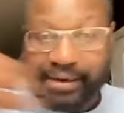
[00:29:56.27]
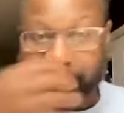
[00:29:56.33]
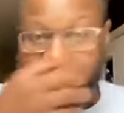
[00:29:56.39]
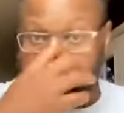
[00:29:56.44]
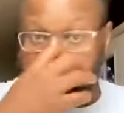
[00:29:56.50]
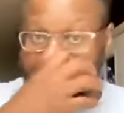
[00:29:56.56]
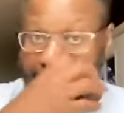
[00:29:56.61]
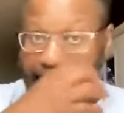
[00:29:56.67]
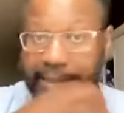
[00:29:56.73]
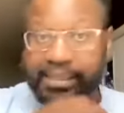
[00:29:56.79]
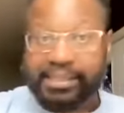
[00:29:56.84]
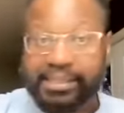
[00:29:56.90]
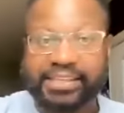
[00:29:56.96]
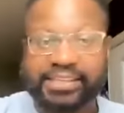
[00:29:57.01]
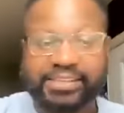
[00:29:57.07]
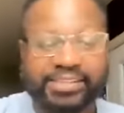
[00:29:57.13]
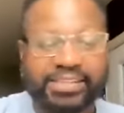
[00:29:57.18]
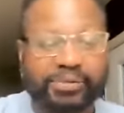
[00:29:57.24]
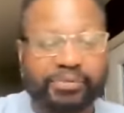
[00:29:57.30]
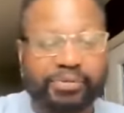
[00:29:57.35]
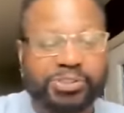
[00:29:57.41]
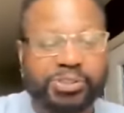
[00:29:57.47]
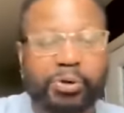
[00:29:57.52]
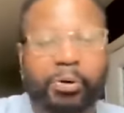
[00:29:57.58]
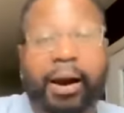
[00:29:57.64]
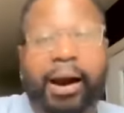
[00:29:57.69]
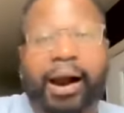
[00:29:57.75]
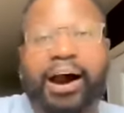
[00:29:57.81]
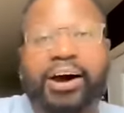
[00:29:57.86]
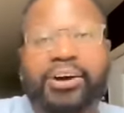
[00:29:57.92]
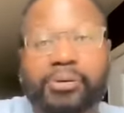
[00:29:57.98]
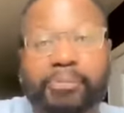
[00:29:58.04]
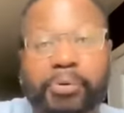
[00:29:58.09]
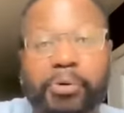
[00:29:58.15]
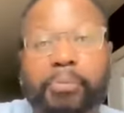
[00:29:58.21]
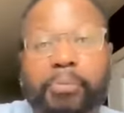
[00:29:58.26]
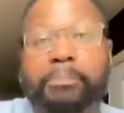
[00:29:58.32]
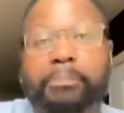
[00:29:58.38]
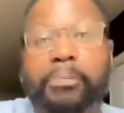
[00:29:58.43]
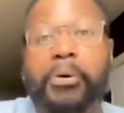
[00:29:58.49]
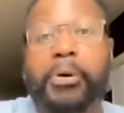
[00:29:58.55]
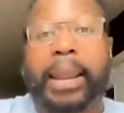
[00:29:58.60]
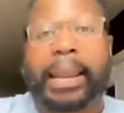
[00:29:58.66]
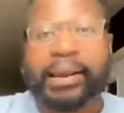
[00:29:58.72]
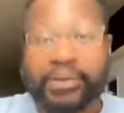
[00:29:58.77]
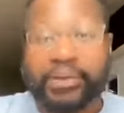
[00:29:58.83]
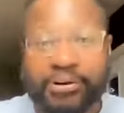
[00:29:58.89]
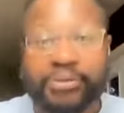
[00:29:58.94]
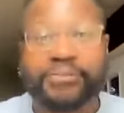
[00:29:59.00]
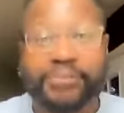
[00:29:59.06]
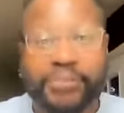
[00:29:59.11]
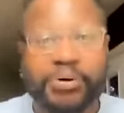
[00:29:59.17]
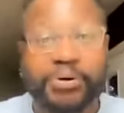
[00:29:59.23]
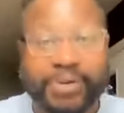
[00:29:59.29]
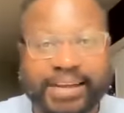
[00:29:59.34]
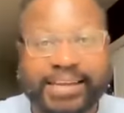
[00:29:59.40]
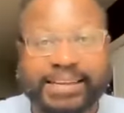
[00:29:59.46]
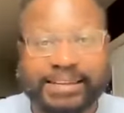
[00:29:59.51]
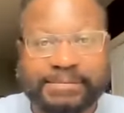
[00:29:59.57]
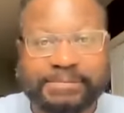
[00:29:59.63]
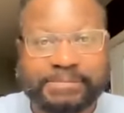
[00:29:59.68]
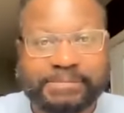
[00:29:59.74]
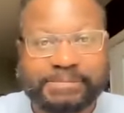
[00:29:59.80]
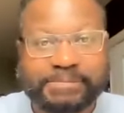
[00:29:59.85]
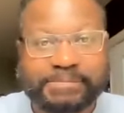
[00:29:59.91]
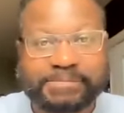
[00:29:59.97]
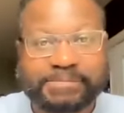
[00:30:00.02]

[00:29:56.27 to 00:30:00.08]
uh, there was no audible prayer for him.